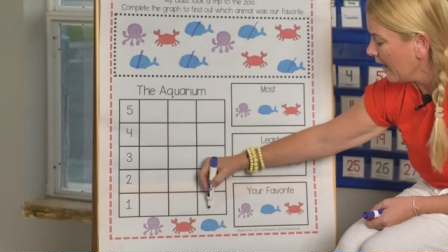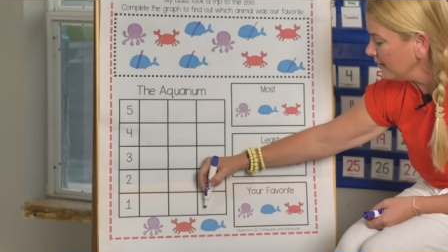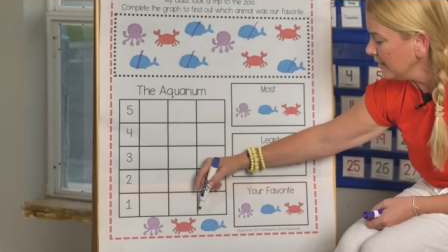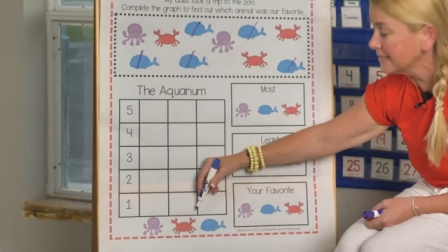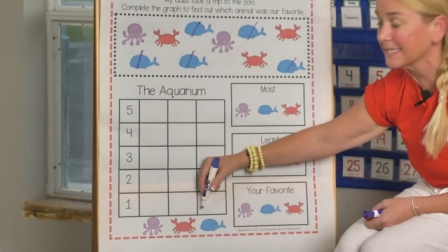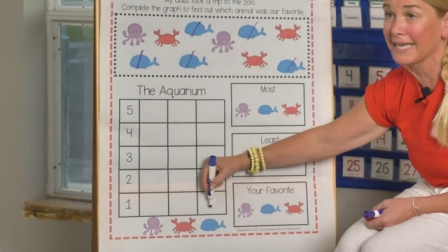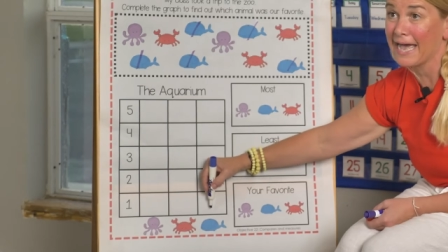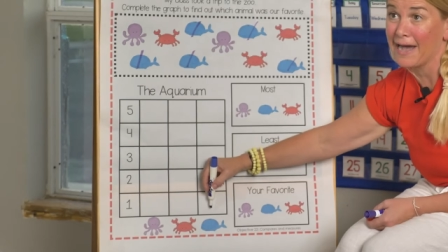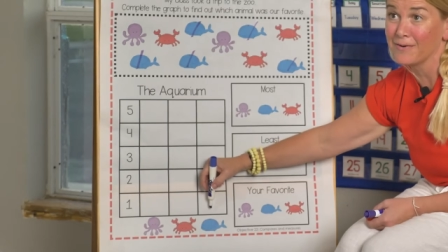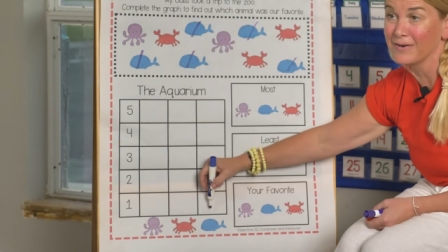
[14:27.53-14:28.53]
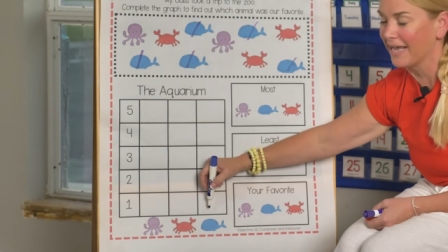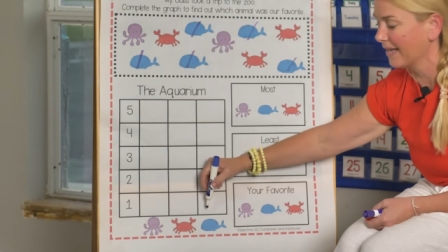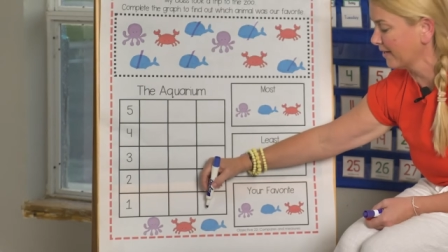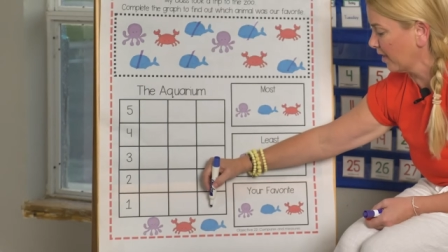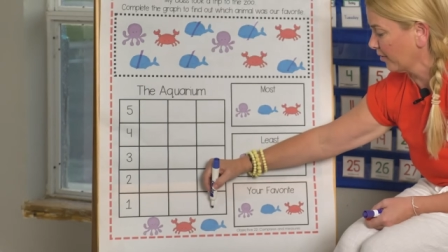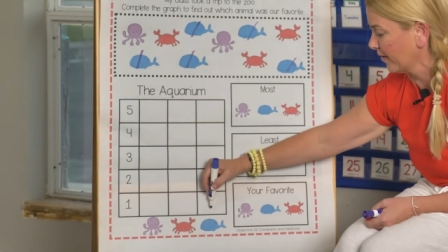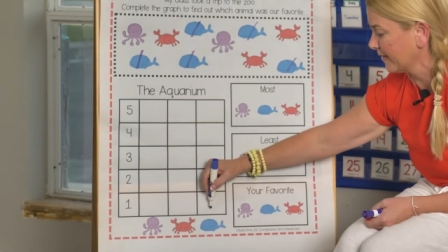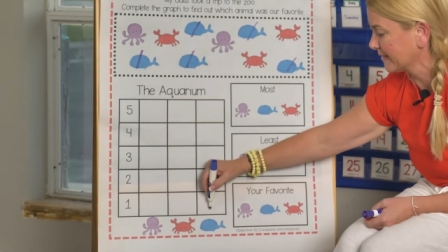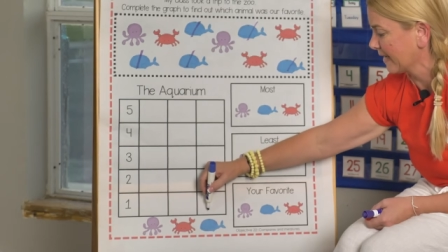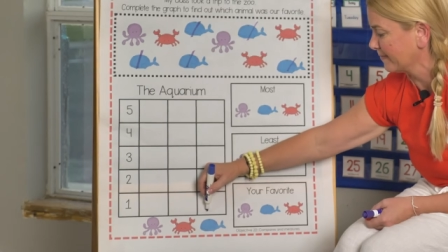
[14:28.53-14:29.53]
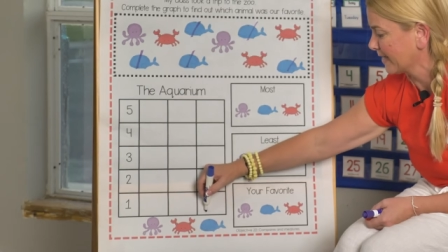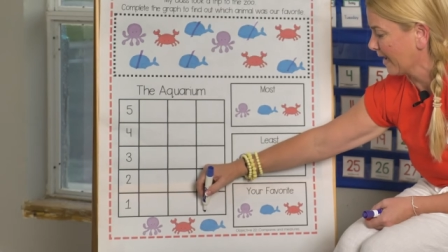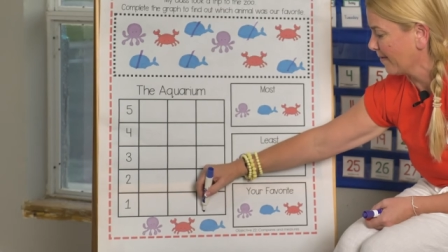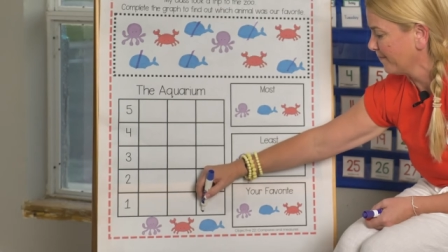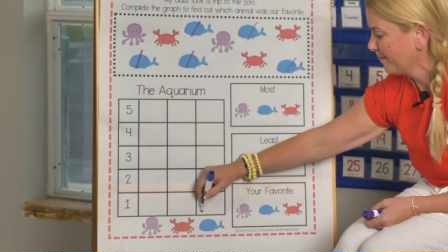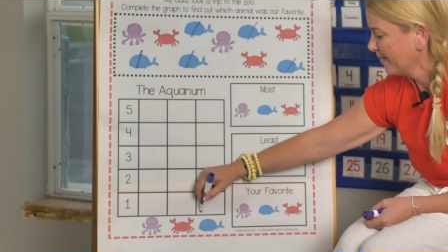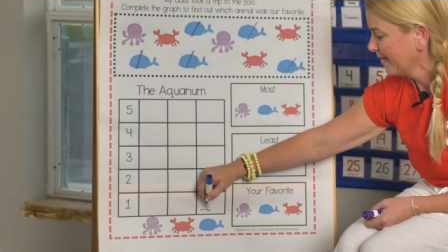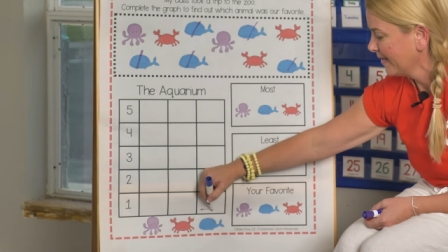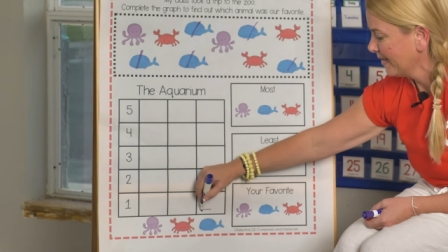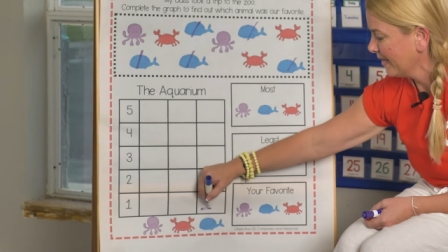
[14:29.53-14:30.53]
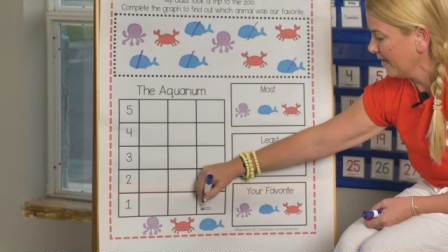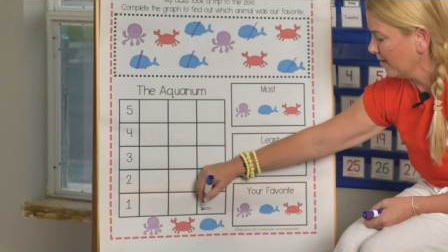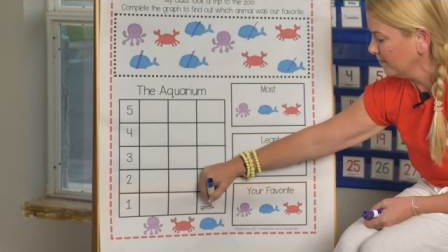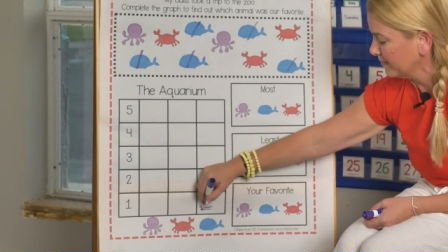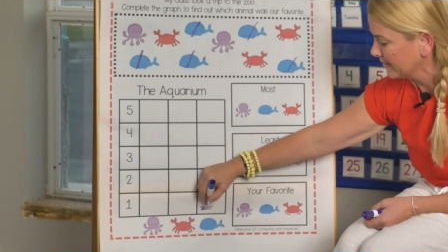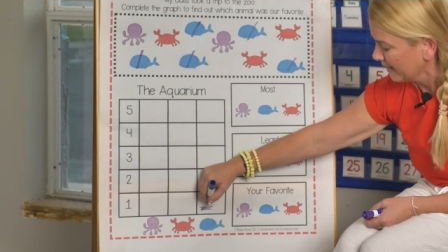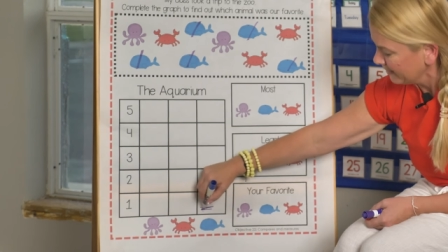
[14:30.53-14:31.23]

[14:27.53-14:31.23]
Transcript: I like to count and color at the same time. It, help me, it